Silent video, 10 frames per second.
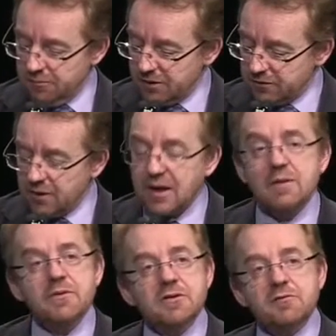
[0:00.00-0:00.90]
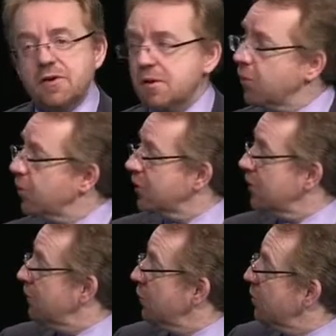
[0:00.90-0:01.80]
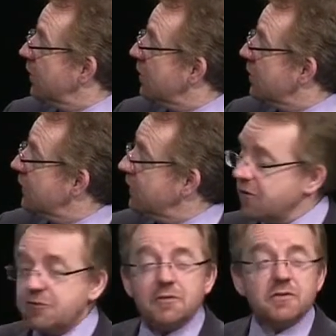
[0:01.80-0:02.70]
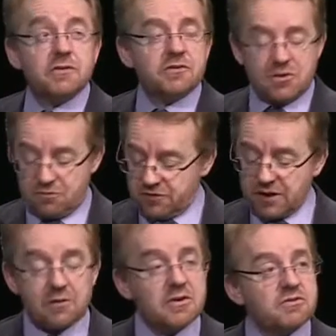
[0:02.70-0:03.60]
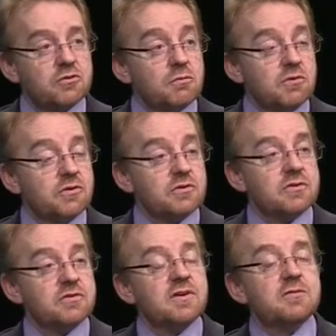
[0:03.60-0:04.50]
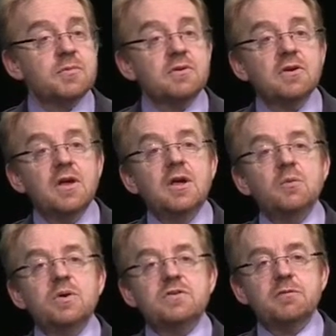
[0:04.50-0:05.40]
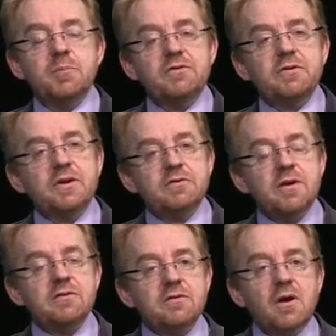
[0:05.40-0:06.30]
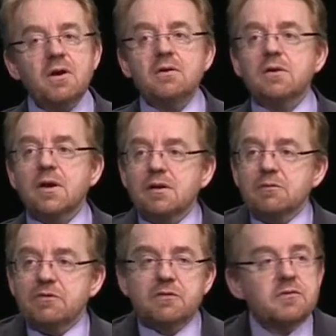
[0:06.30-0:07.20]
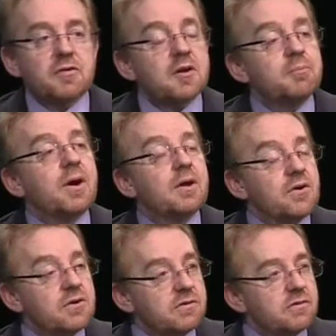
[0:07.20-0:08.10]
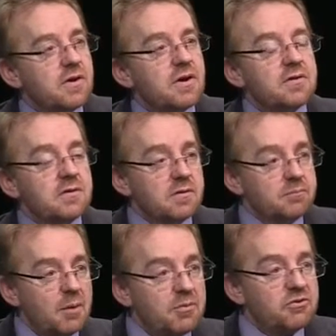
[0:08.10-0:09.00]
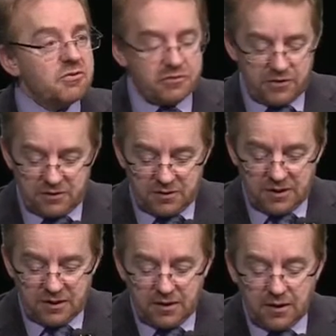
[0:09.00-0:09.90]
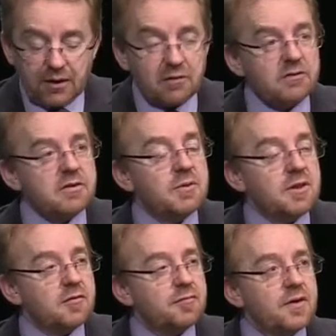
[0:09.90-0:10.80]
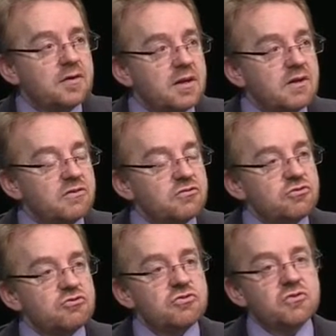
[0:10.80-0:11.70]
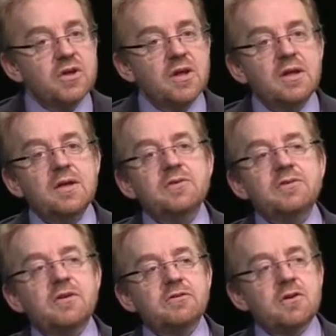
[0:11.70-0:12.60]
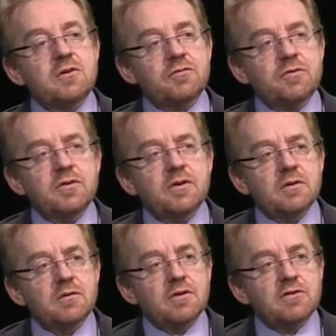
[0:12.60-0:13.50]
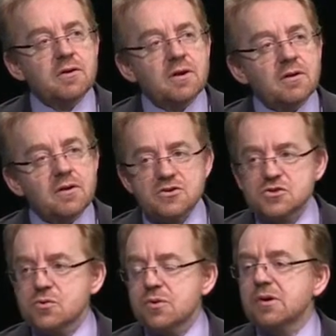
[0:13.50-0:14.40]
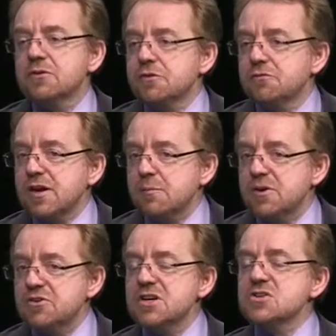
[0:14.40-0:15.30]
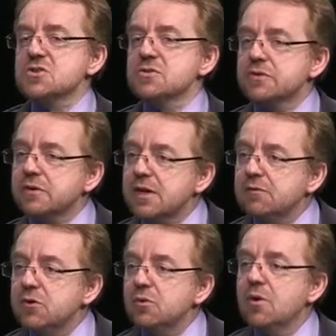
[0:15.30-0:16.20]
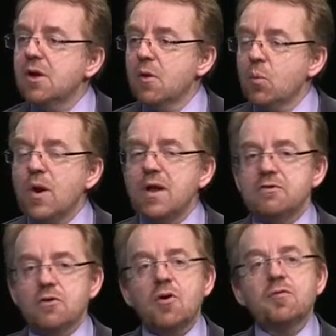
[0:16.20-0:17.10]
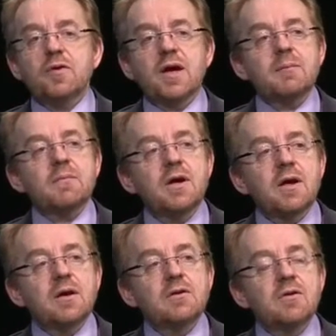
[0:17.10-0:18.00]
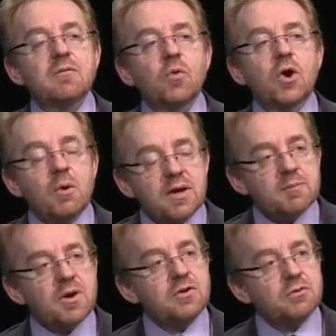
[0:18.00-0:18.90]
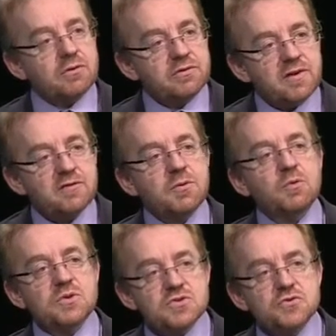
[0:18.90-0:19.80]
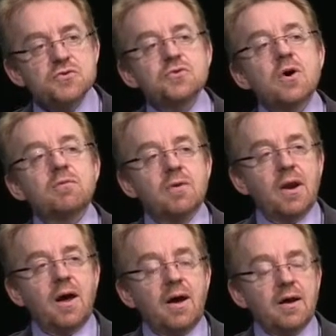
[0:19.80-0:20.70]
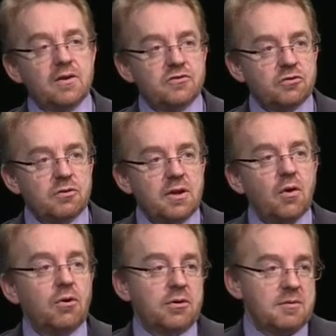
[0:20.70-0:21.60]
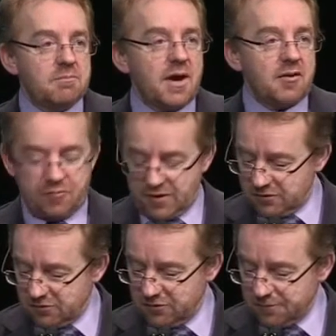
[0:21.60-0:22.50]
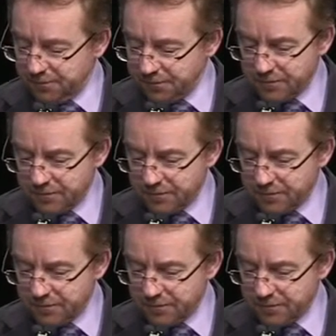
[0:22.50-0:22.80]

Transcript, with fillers: But uh, there's a very important movement called the San Francisco Declaration on Research Assessment, which just basically sets down, and it was developed by learned societies and publishers and, uh, and some of the funding institutions, sets down a, a, a, short list of recommendations that give you ways of um, uh, going about your assessment which do not rely unduly on impact factors.